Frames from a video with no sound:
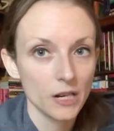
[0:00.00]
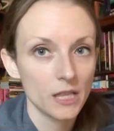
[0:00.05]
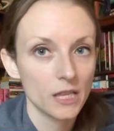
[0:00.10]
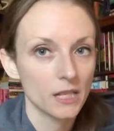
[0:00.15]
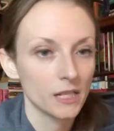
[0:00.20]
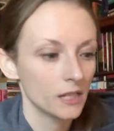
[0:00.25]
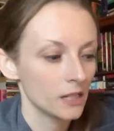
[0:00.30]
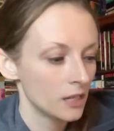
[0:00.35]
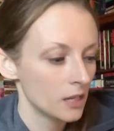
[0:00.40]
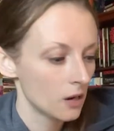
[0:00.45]

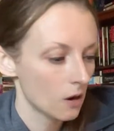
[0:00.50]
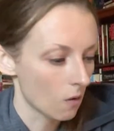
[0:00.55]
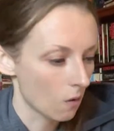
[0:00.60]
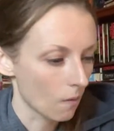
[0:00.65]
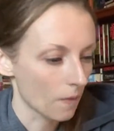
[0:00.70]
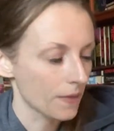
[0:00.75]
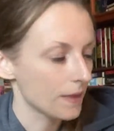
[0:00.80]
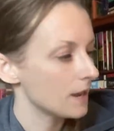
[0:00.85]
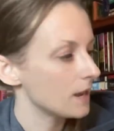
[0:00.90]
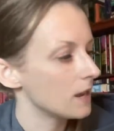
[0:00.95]
This is the
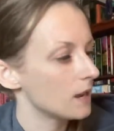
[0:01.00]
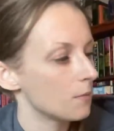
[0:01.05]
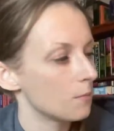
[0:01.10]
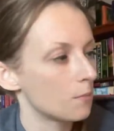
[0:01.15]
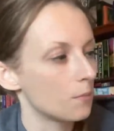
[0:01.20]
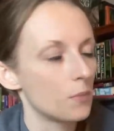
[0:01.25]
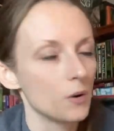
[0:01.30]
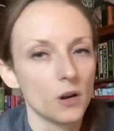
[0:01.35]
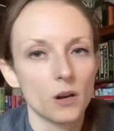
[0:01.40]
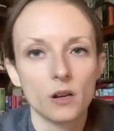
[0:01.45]
only
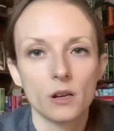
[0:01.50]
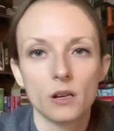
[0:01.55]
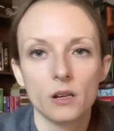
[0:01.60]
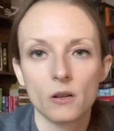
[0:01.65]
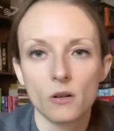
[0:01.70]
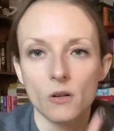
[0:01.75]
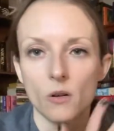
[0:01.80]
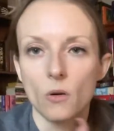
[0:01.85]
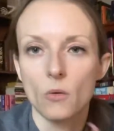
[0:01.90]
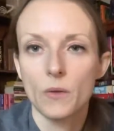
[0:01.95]
book
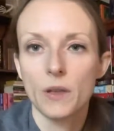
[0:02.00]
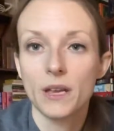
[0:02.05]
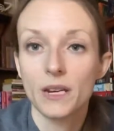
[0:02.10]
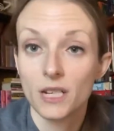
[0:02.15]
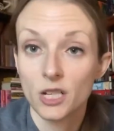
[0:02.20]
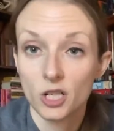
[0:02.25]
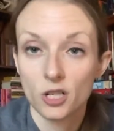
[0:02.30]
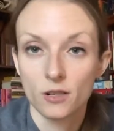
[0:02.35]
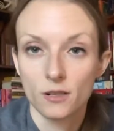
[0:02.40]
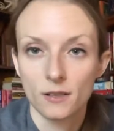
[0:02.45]
or only
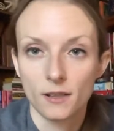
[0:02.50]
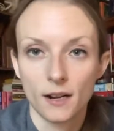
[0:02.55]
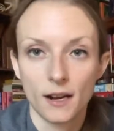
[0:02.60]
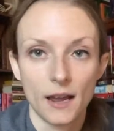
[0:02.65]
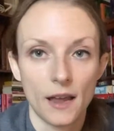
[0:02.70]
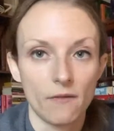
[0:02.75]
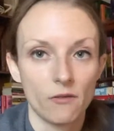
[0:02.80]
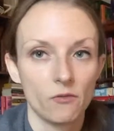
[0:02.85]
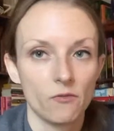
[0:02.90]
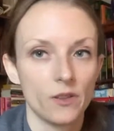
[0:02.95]
edition that I
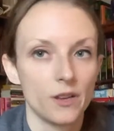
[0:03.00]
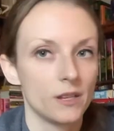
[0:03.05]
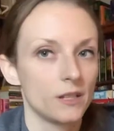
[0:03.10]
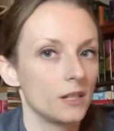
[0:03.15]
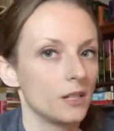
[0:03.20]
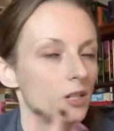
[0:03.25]
have of this.